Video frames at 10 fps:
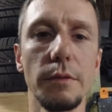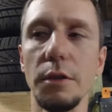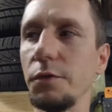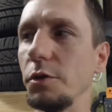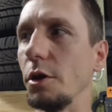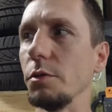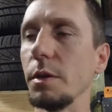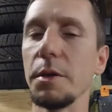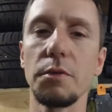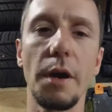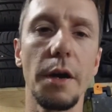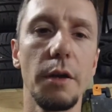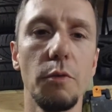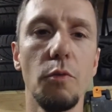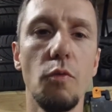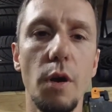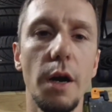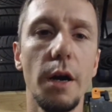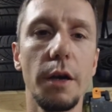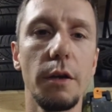if you own the Maserati,
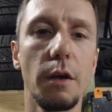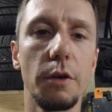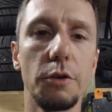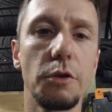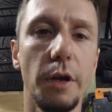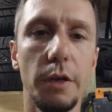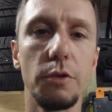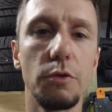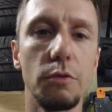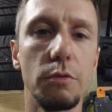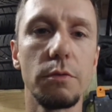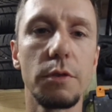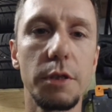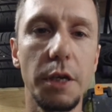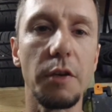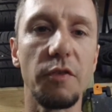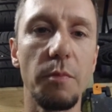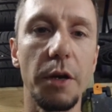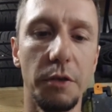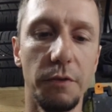why are you trying to save
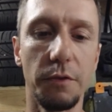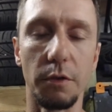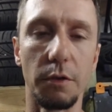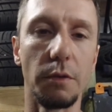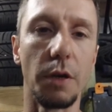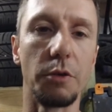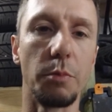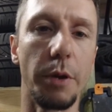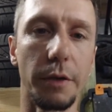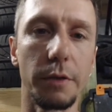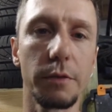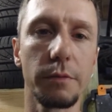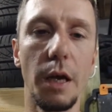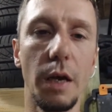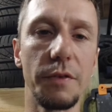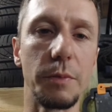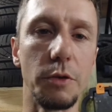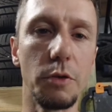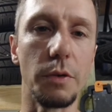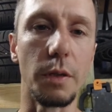money for on your brakes? Have someone
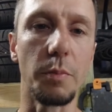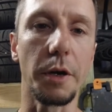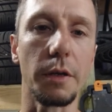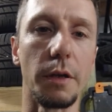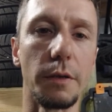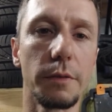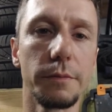do it on the parking lot.